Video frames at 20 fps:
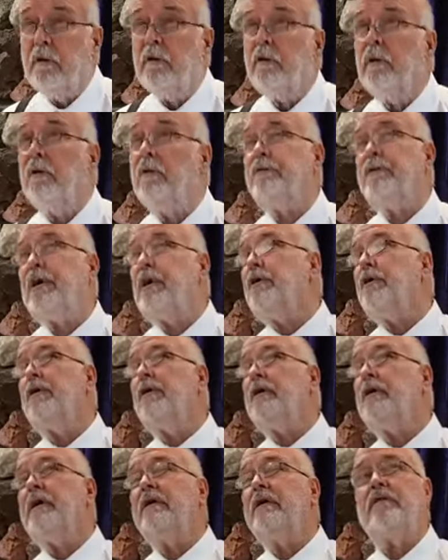You know, the
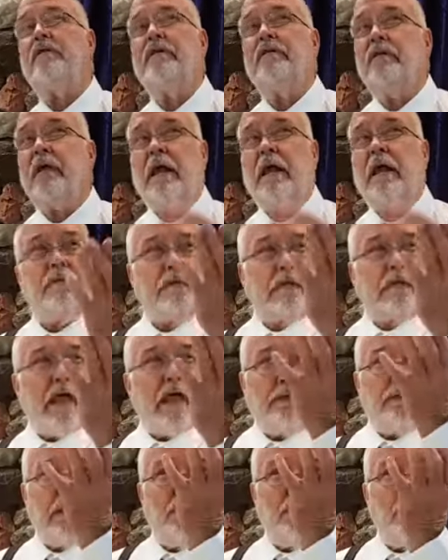earnest is
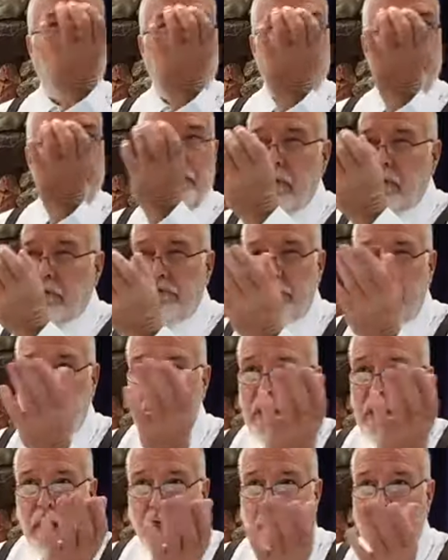that thing we first
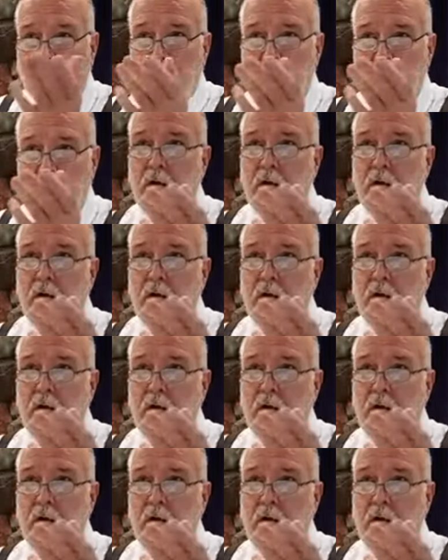get.